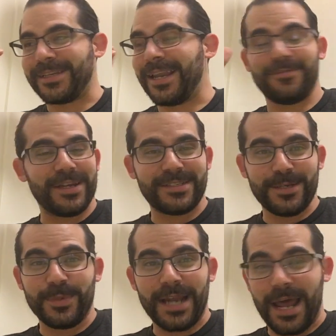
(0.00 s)
And if I see
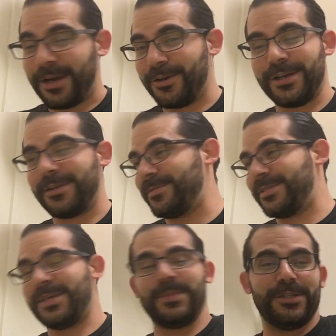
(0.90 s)
a banana, you're going to
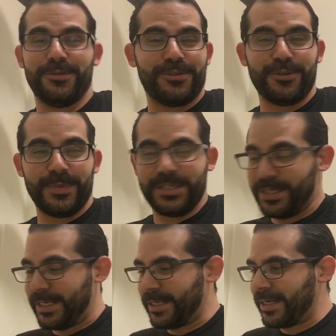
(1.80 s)
see me do stupid
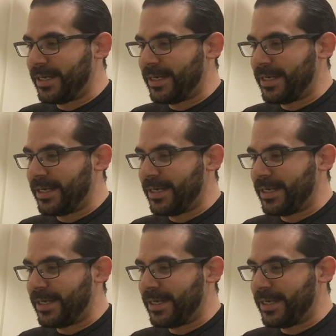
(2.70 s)
shit.